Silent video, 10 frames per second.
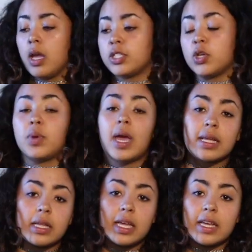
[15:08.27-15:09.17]
So
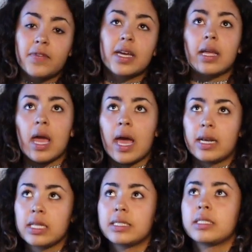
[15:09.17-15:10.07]
if I
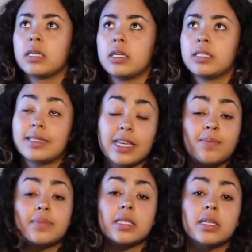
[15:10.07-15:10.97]
hadn't
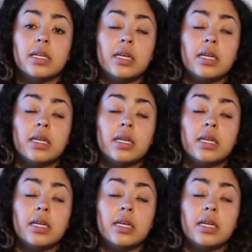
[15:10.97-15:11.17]
skipped,